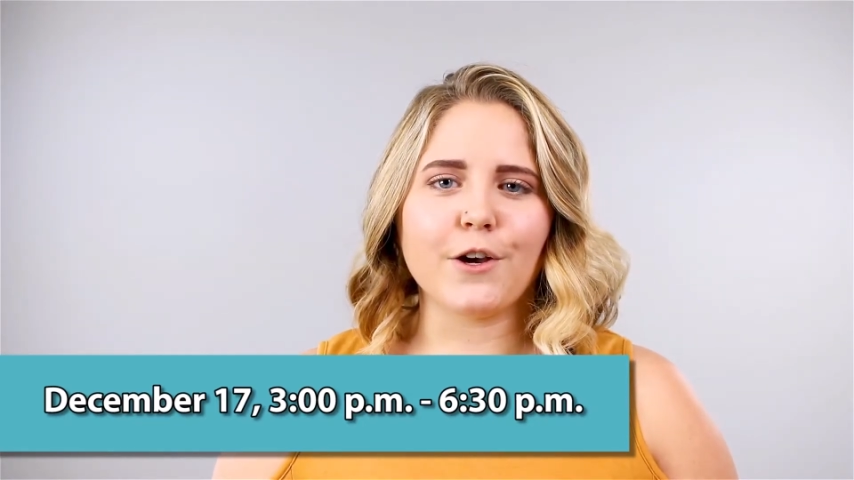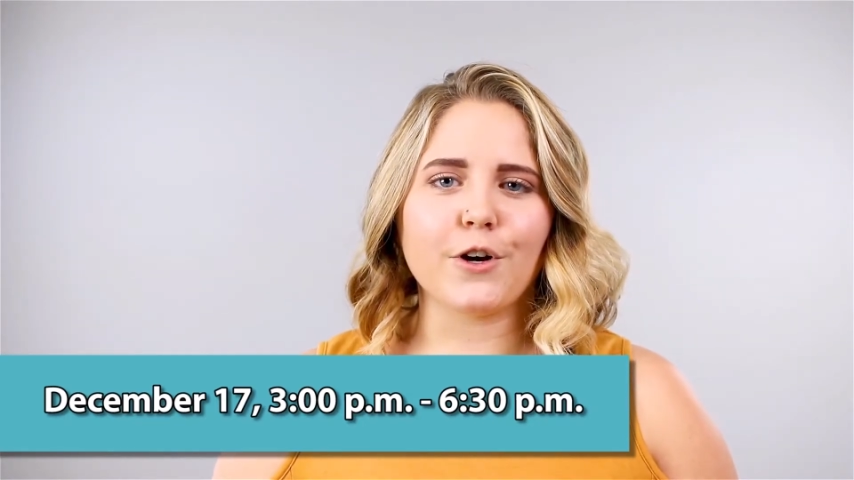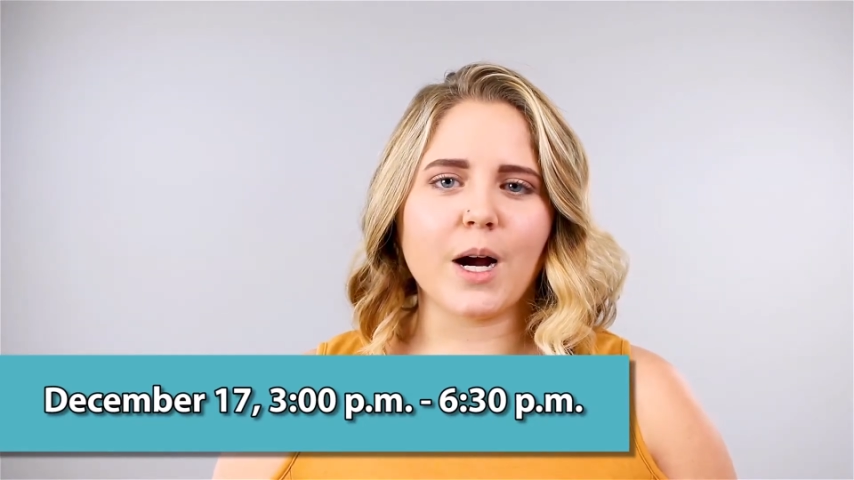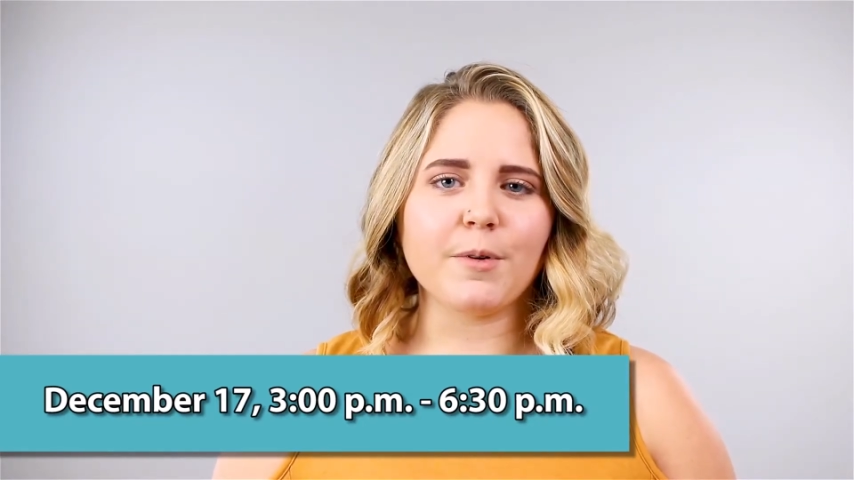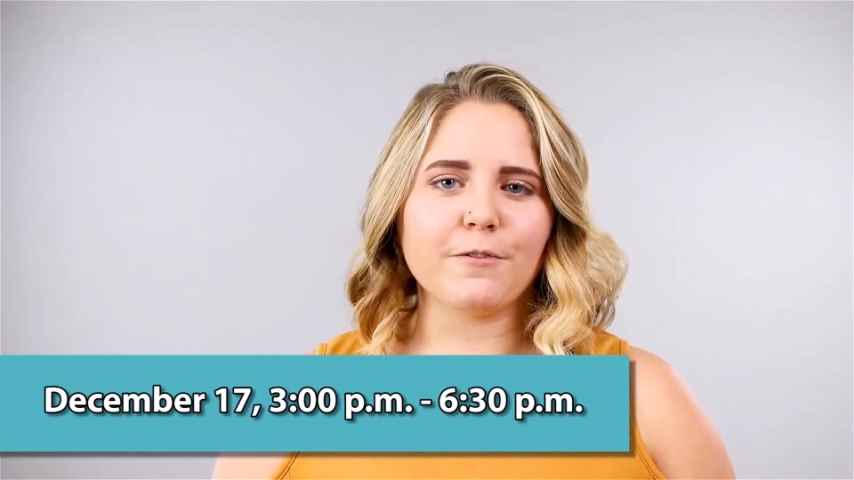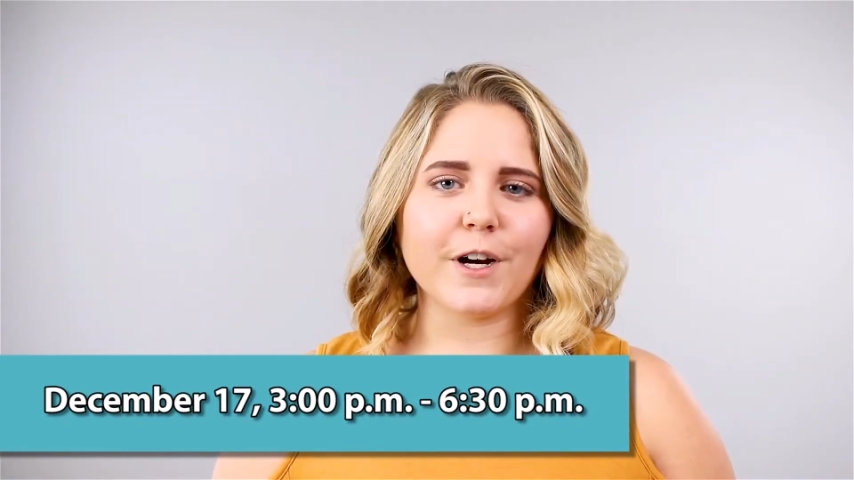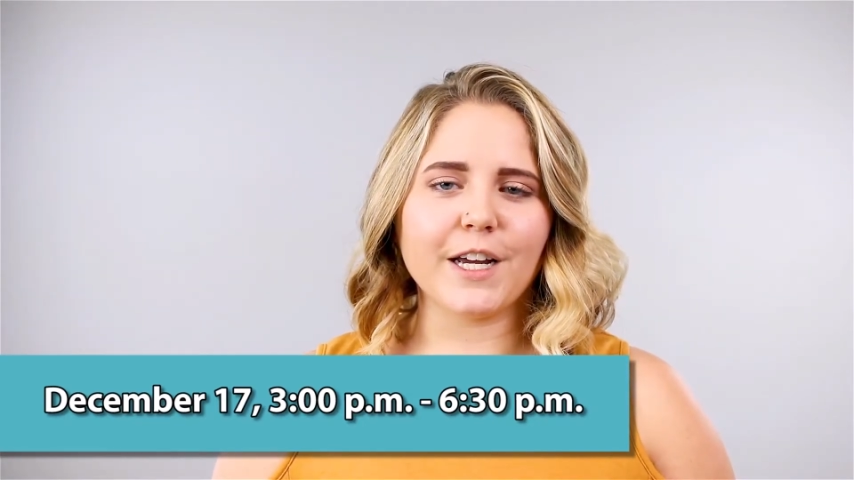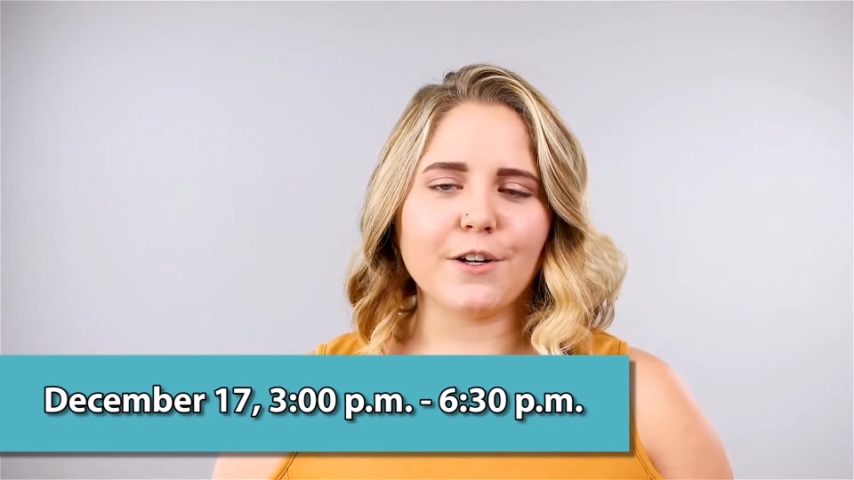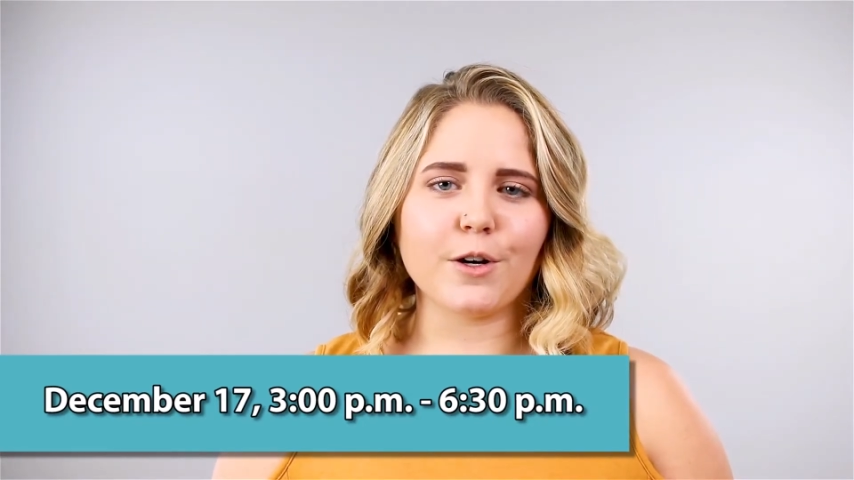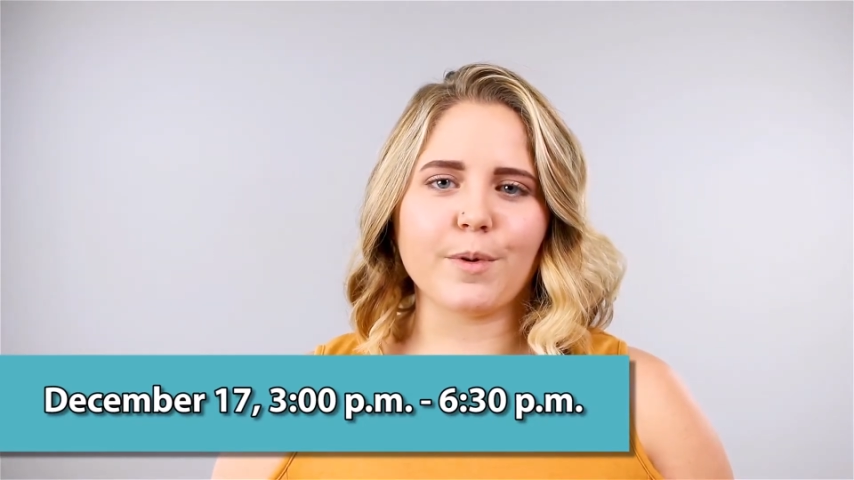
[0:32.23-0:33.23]
Grab a
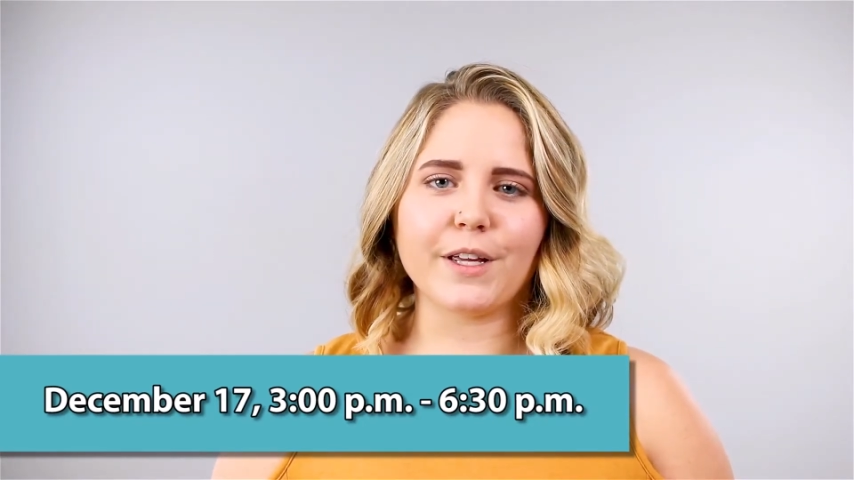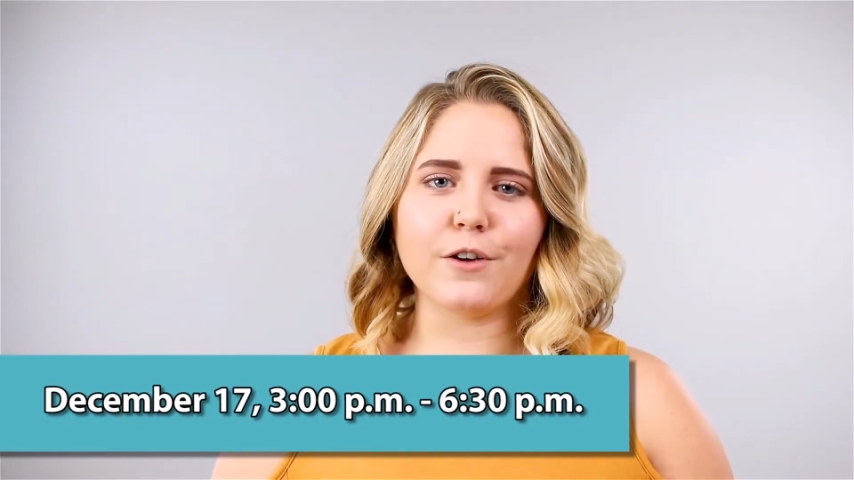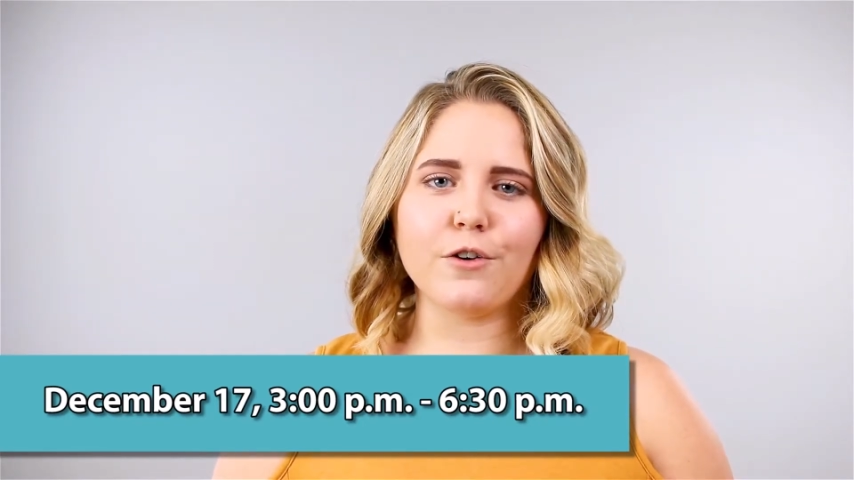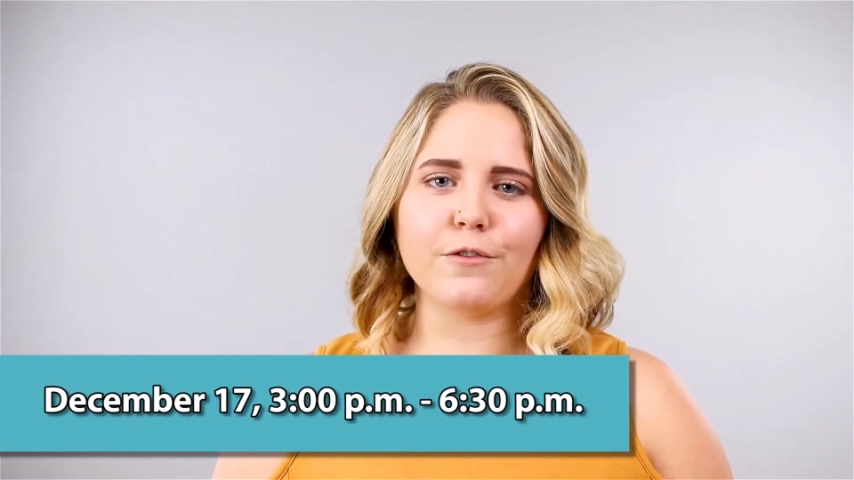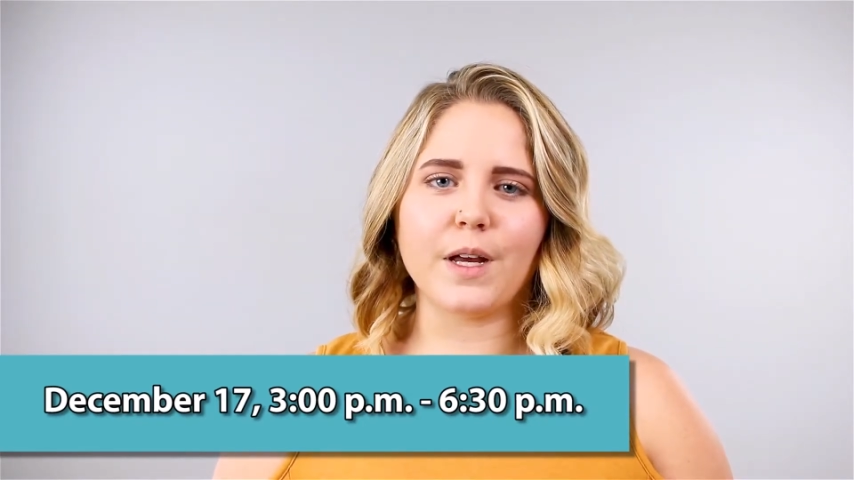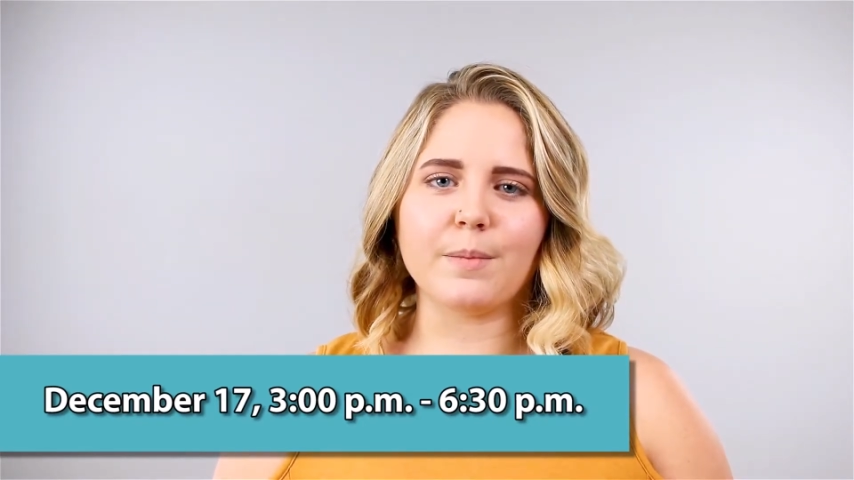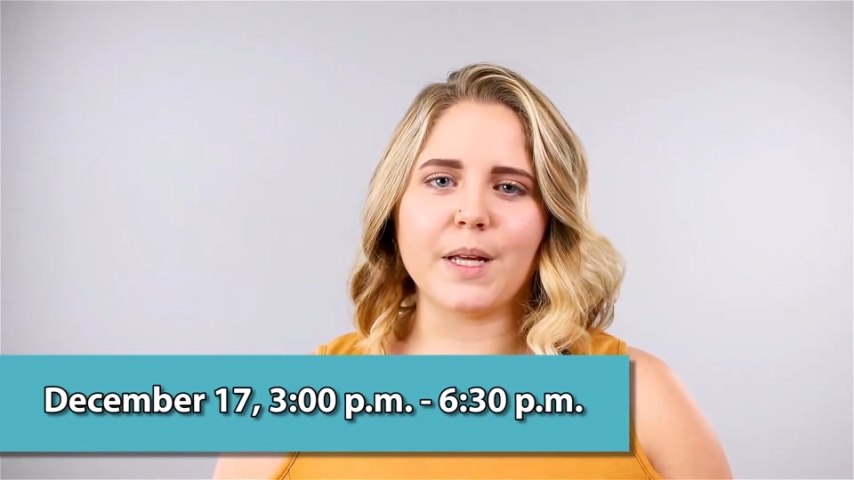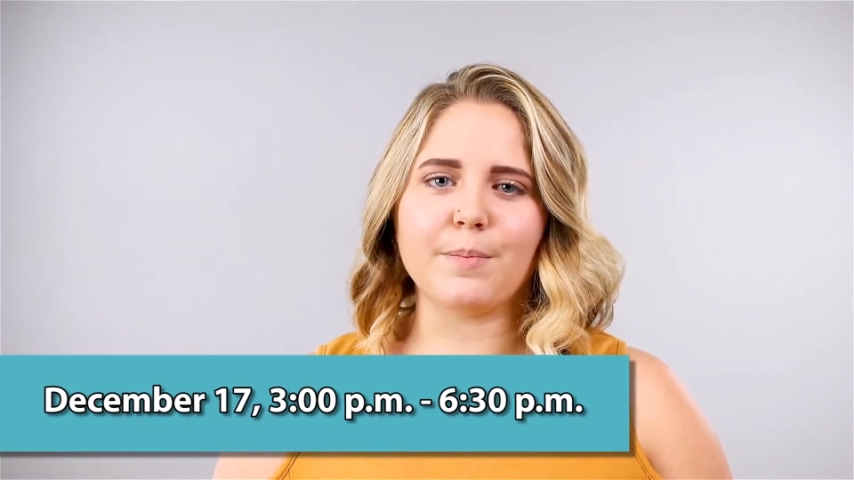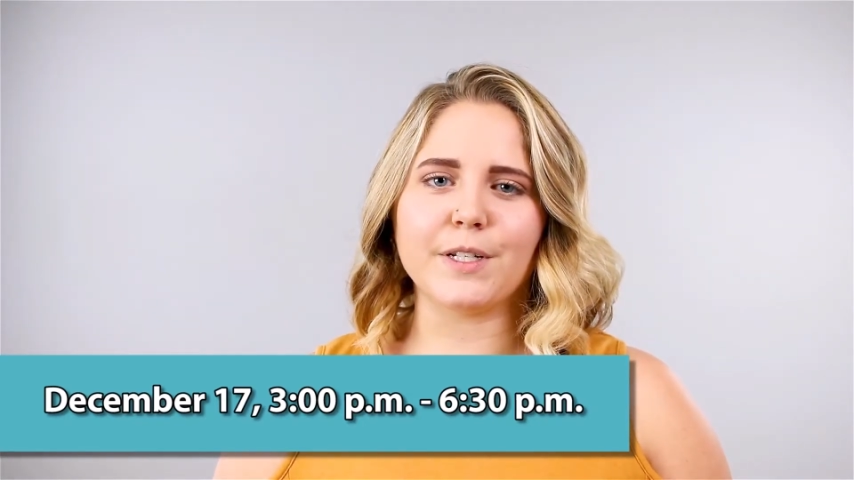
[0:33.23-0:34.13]
friend or bring the whole family,